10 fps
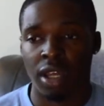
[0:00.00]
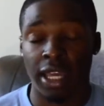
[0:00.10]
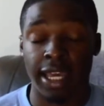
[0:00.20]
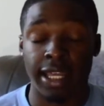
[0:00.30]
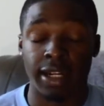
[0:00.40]

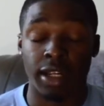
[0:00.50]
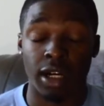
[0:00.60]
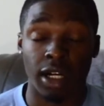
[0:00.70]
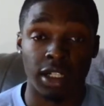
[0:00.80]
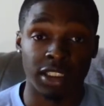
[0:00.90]

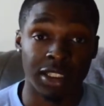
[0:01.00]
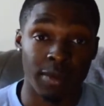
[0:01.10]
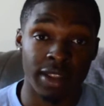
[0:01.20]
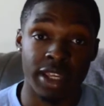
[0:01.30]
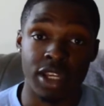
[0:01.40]
And
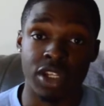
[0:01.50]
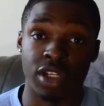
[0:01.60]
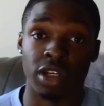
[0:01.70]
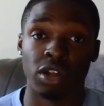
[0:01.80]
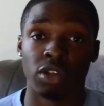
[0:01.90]
some of
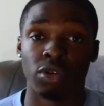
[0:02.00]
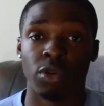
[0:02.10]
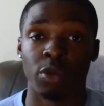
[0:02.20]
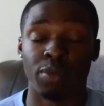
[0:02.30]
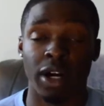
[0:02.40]
these
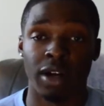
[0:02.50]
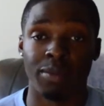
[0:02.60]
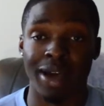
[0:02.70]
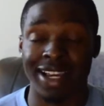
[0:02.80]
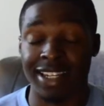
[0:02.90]
include
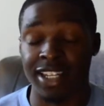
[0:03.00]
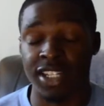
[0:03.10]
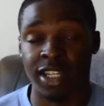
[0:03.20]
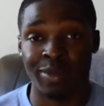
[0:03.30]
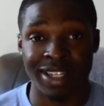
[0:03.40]

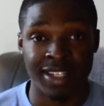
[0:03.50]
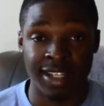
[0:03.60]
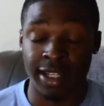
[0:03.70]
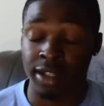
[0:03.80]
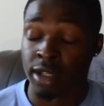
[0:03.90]
magnesium and
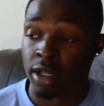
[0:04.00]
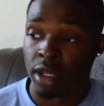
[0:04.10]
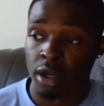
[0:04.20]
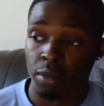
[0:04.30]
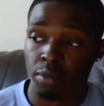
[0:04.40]
zinc,
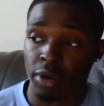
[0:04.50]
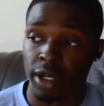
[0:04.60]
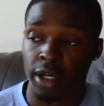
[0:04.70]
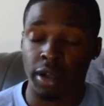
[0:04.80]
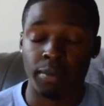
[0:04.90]

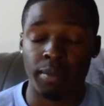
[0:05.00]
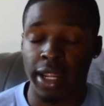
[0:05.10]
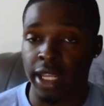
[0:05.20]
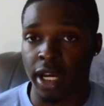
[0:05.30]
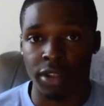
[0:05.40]
but
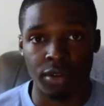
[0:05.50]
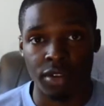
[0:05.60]
many other